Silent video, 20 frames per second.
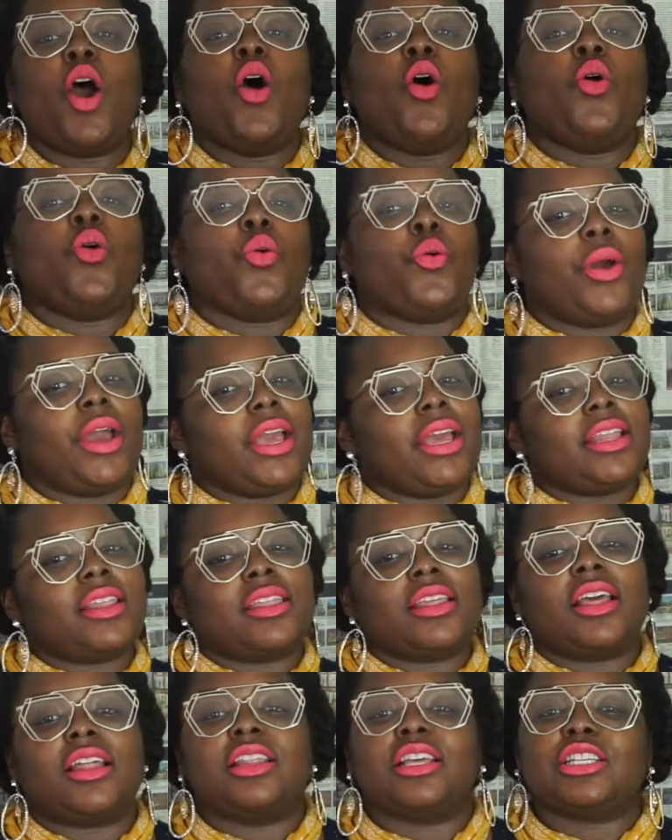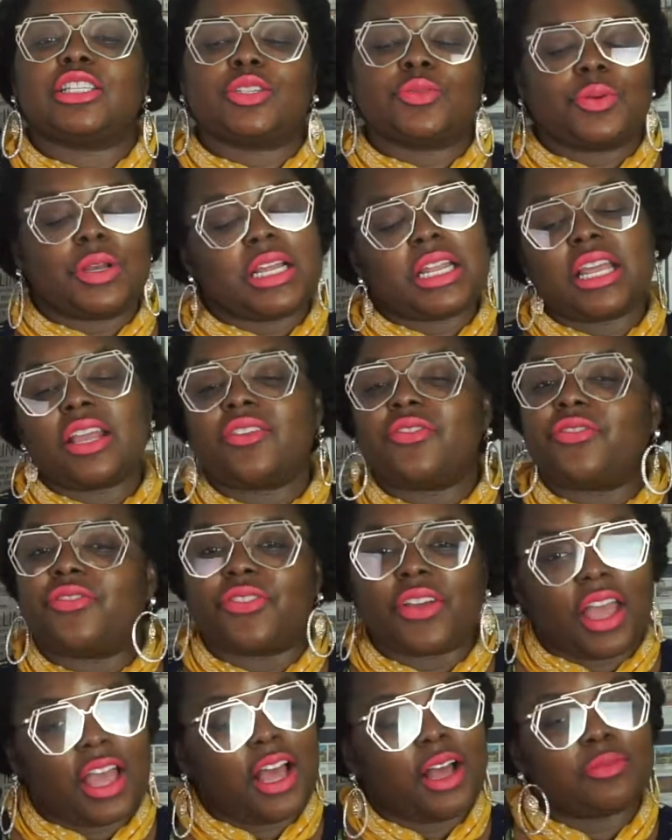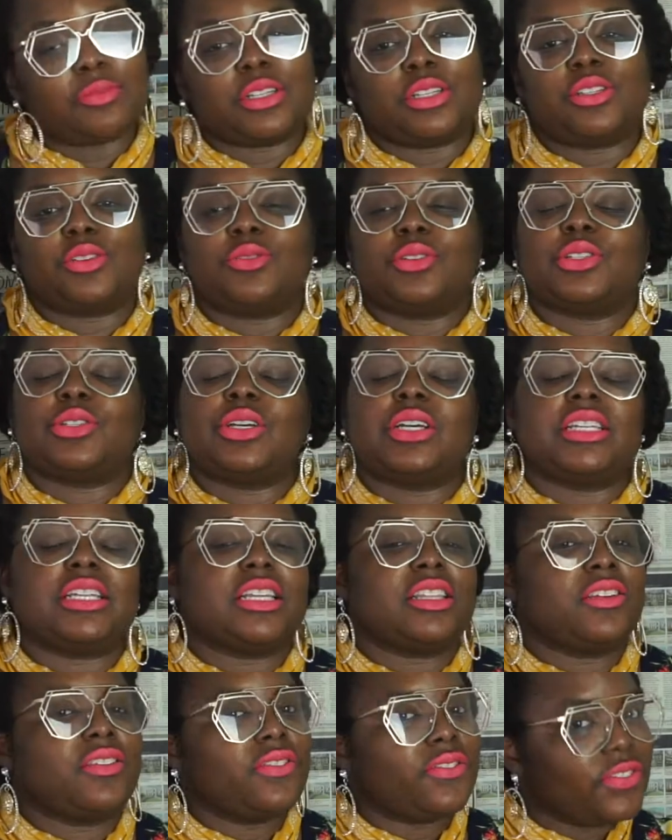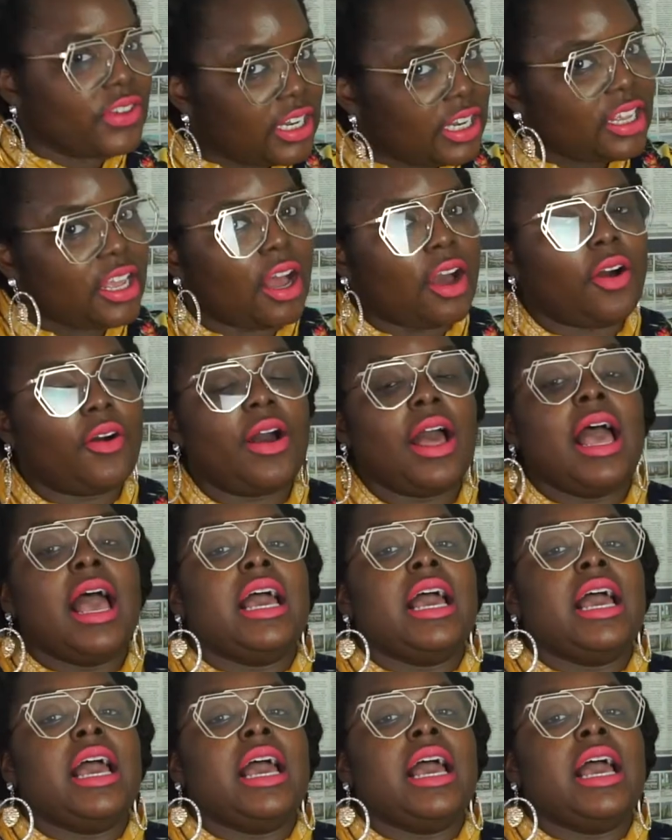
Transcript: with the Sweetie Fam to tune to another video.